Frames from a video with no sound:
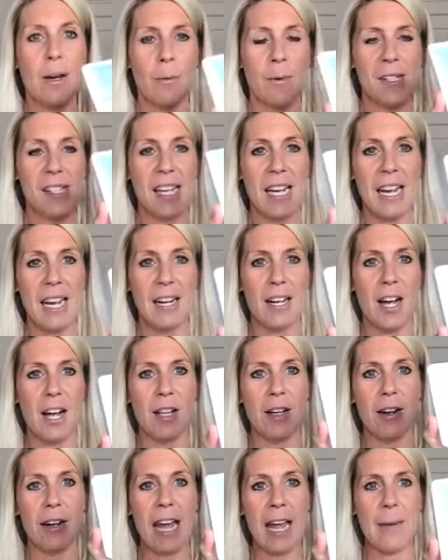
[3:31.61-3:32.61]
Was an In
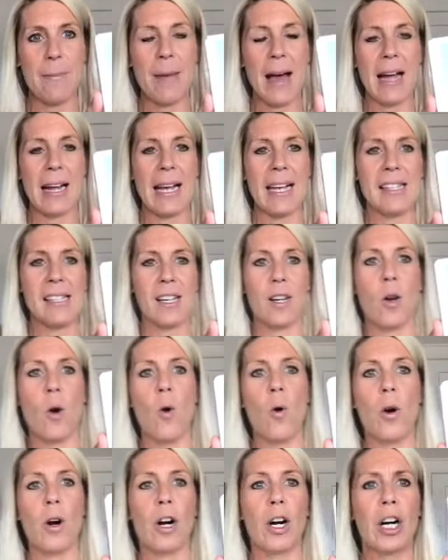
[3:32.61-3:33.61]
Color, came back as a
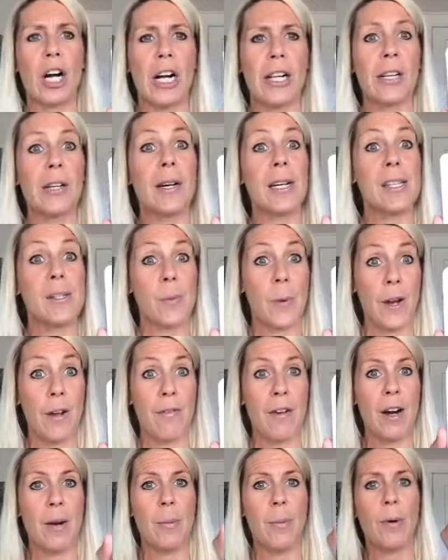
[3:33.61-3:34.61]
core color. It's one
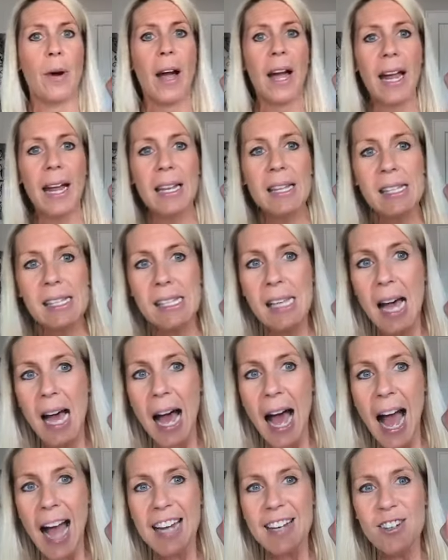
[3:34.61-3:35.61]
of our brights.
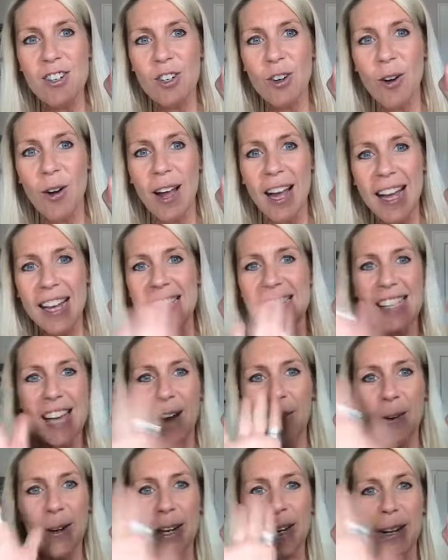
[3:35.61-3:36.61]
Hi, Joyce,
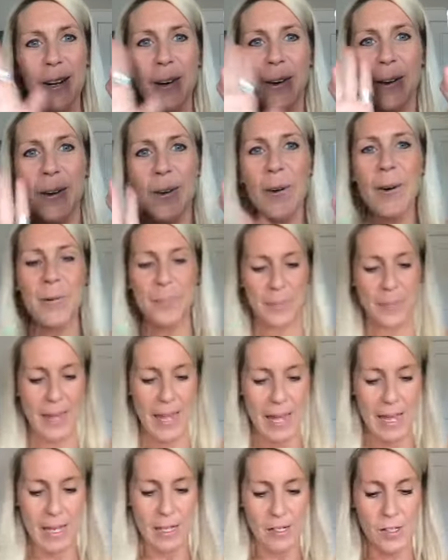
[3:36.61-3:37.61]
how are you?
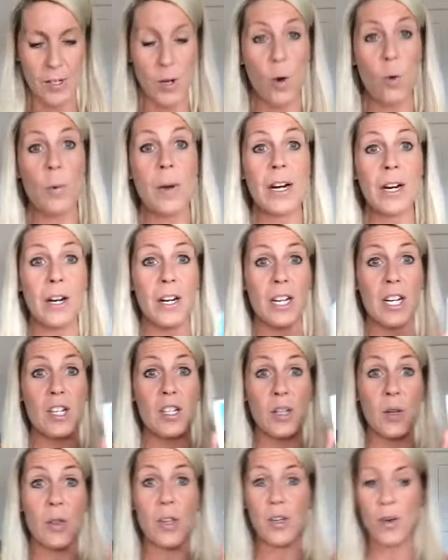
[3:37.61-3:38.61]
So we are gonna
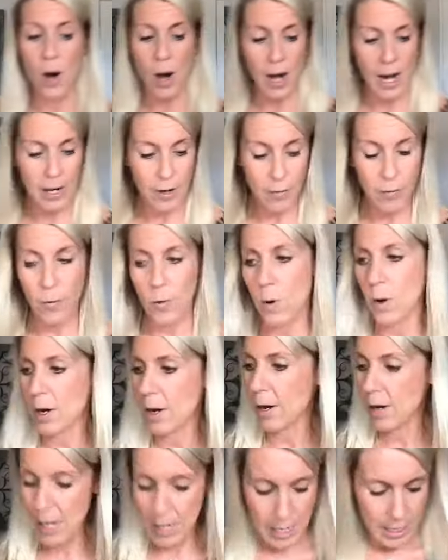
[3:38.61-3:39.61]
do the drawing
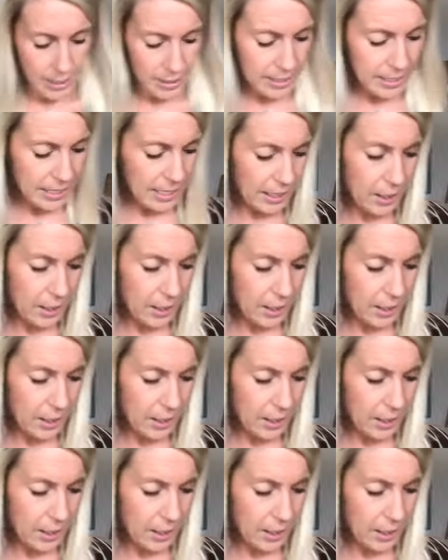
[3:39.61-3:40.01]
for the